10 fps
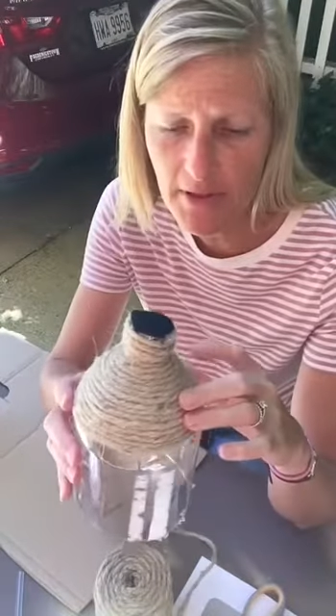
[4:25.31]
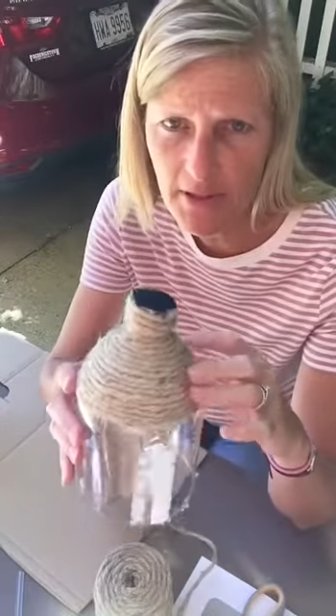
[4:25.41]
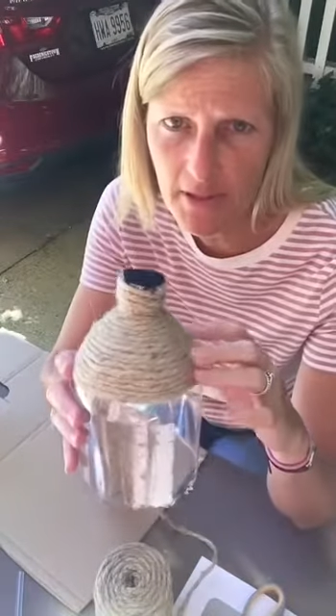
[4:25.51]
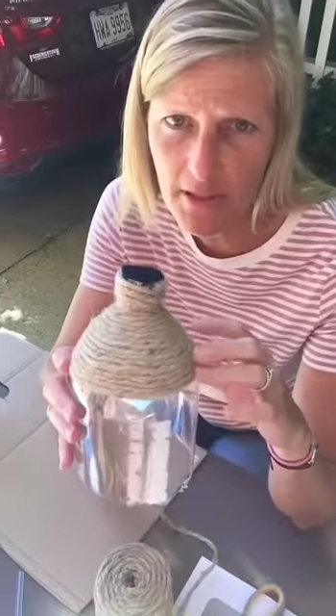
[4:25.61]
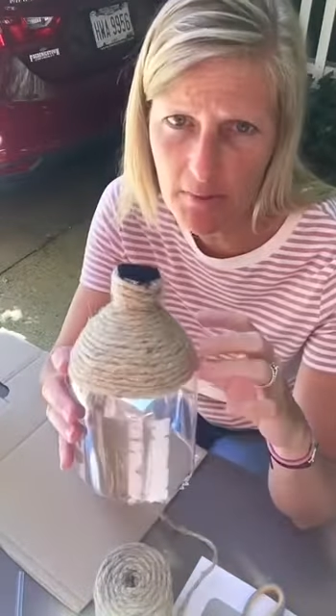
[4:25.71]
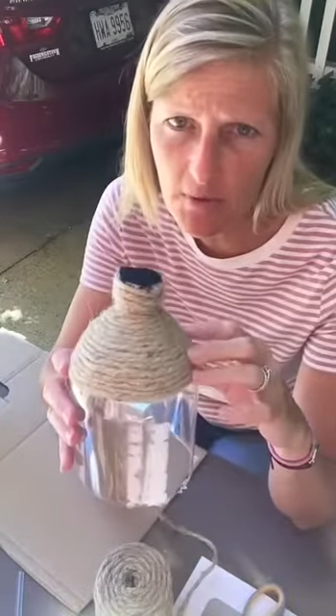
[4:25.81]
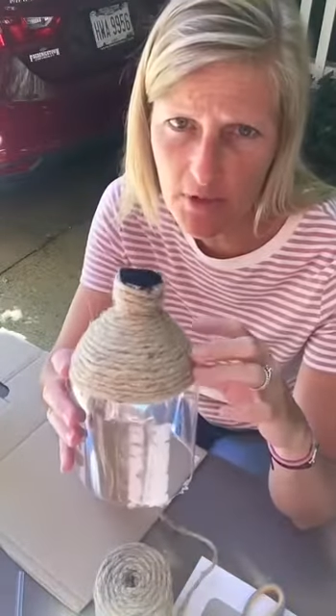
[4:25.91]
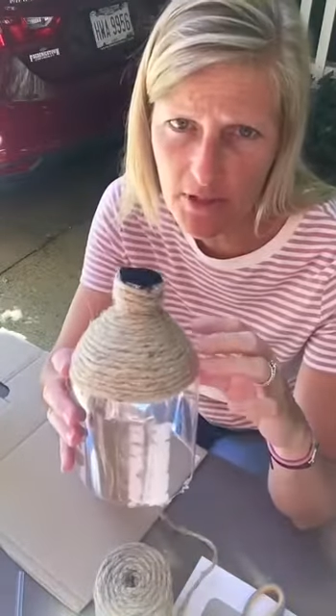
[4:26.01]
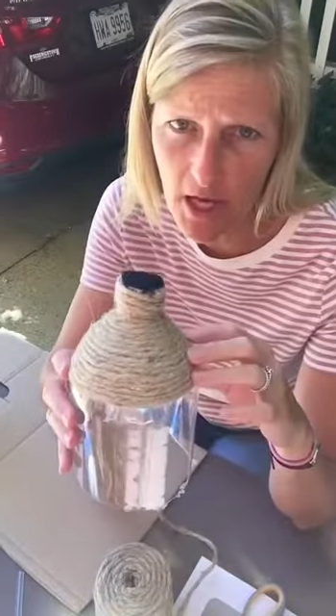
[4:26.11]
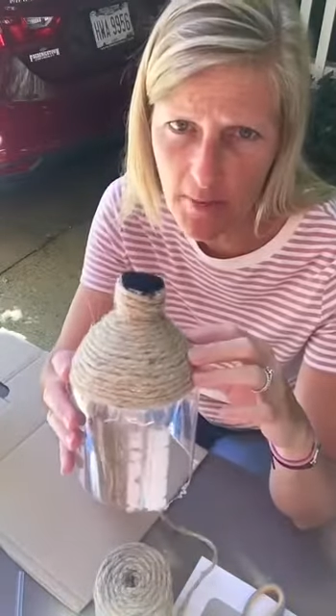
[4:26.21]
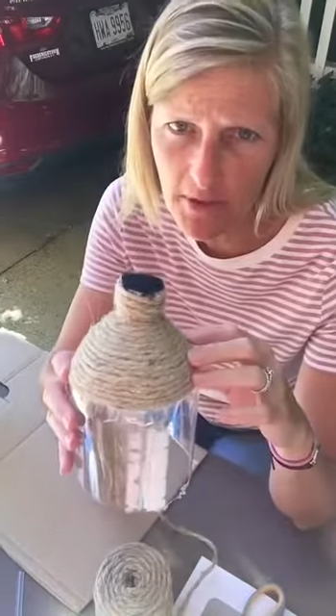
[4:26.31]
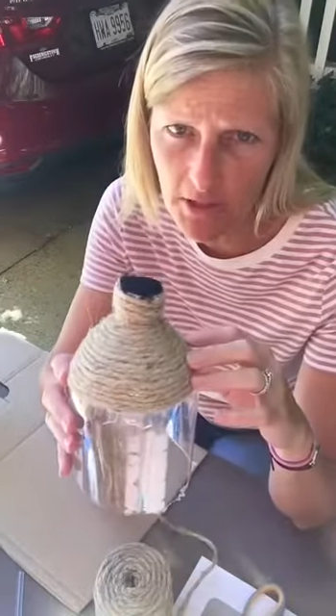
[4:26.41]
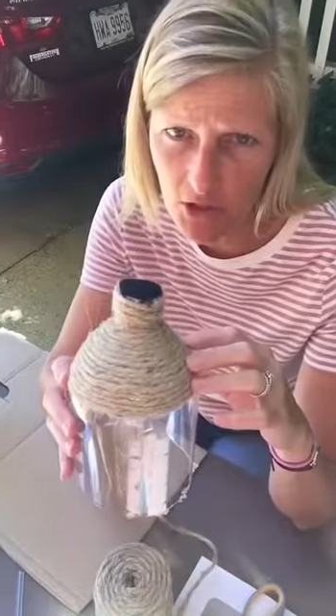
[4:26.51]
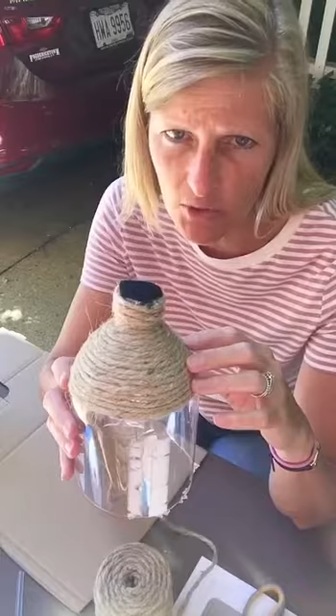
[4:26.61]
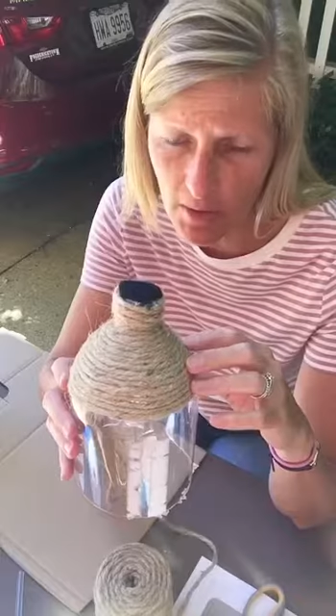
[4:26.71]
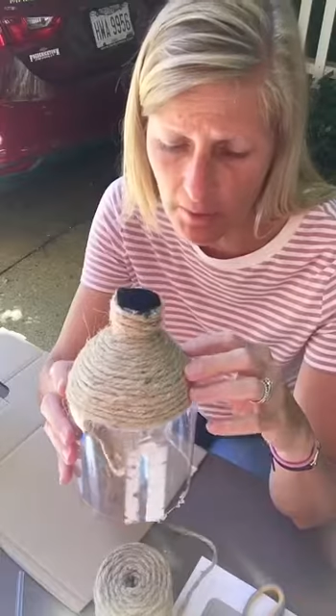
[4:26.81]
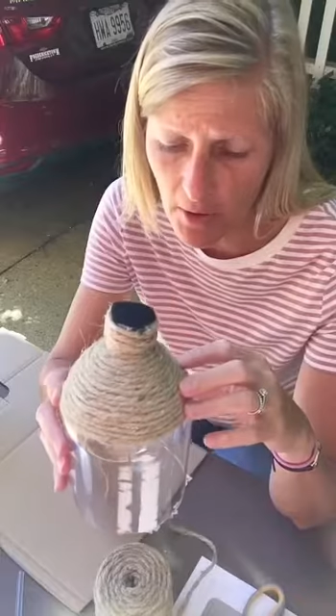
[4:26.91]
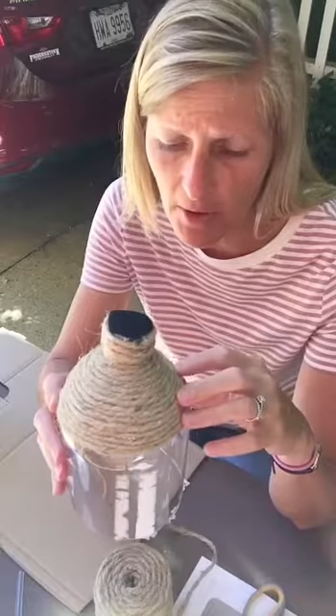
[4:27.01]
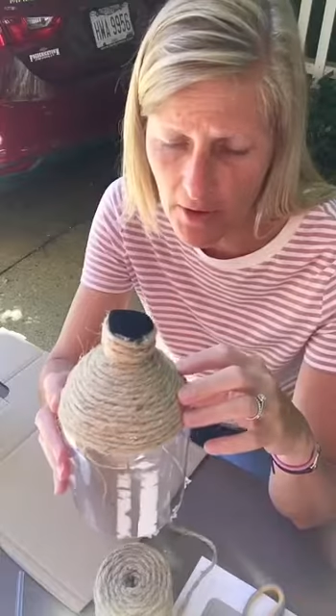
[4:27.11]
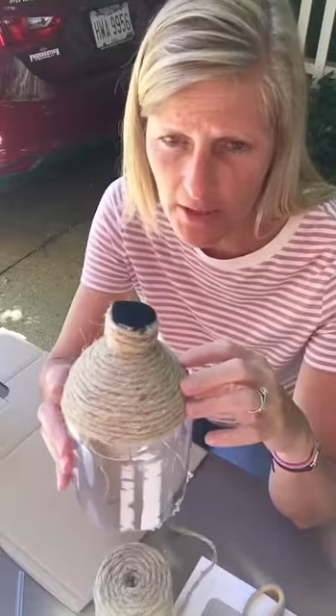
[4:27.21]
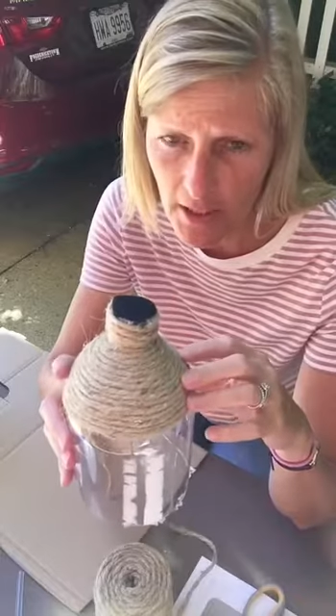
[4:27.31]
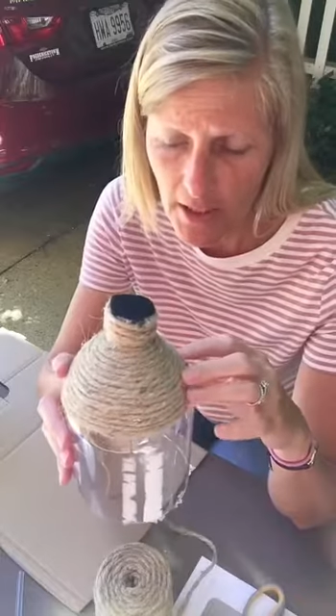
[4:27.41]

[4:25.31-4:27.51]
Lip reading: This is the most time consuming part,